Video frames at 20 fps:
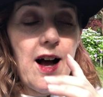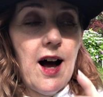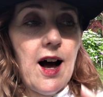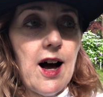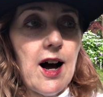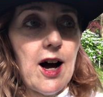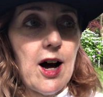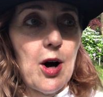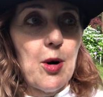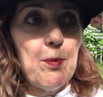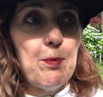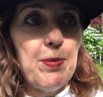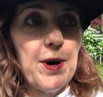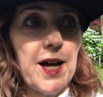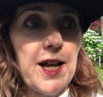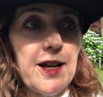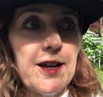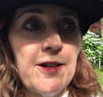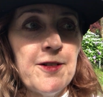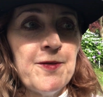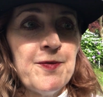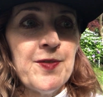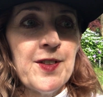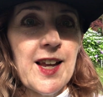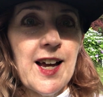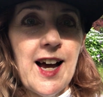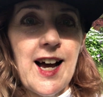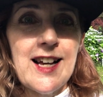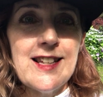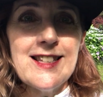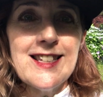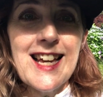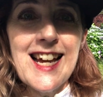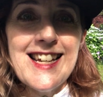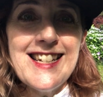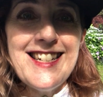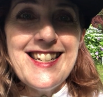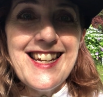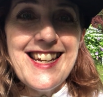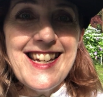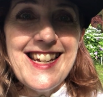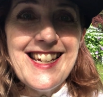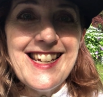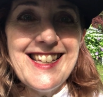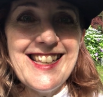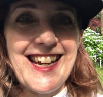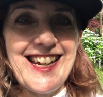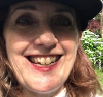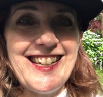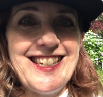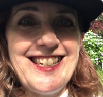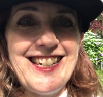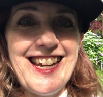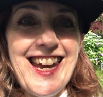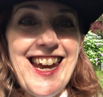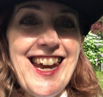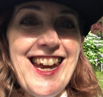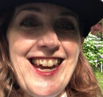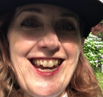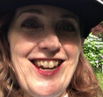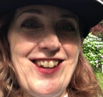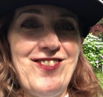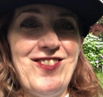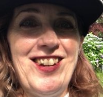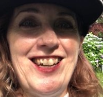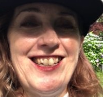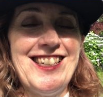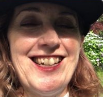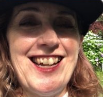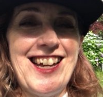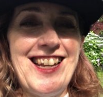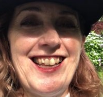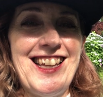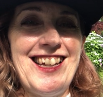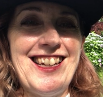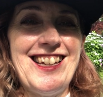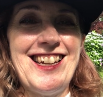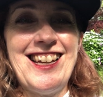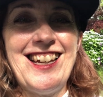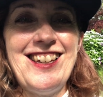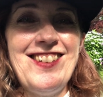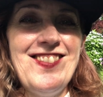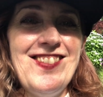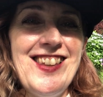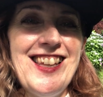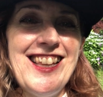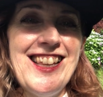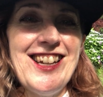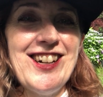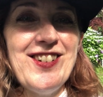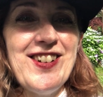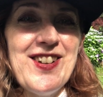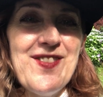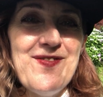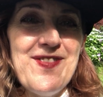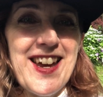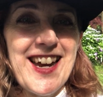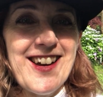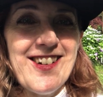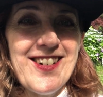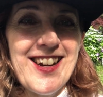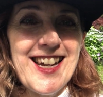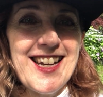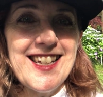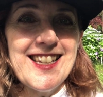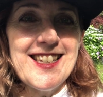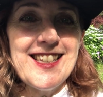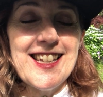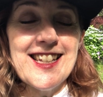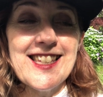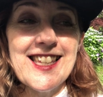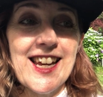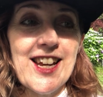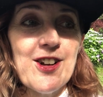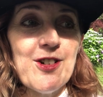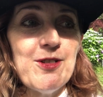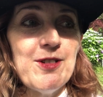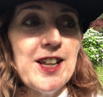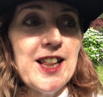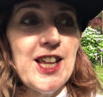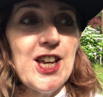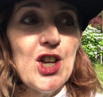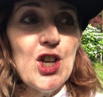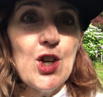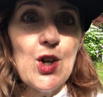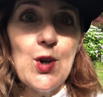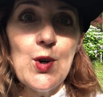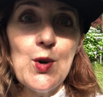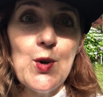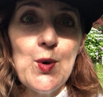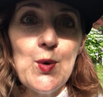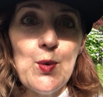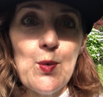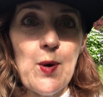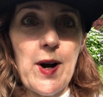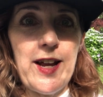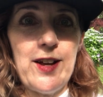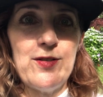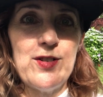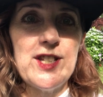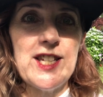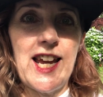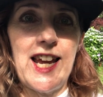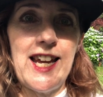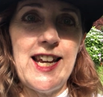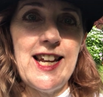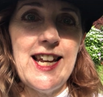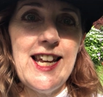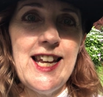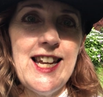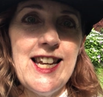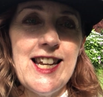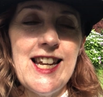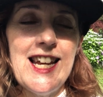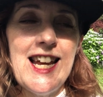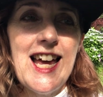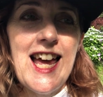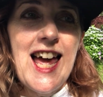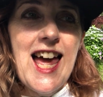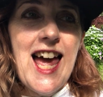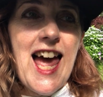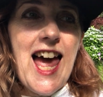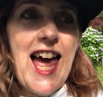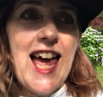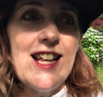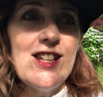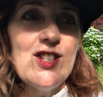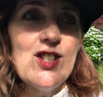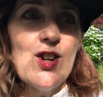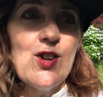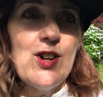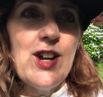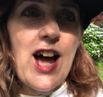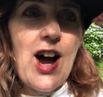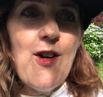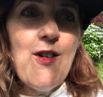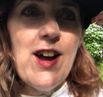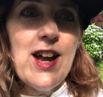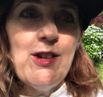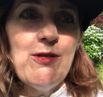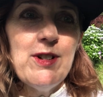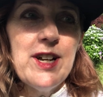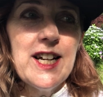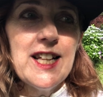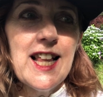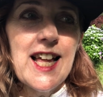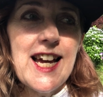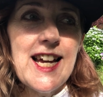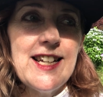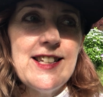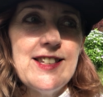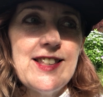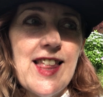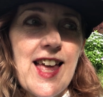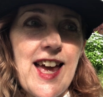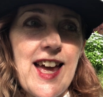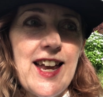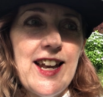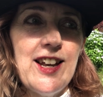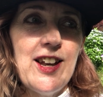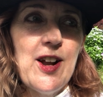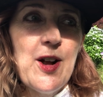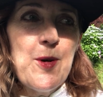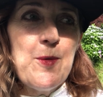but hazukashii, like shame, is kind of like, I'm a little embarrassed. It's like a really cute way of saying it. And so now I realize that,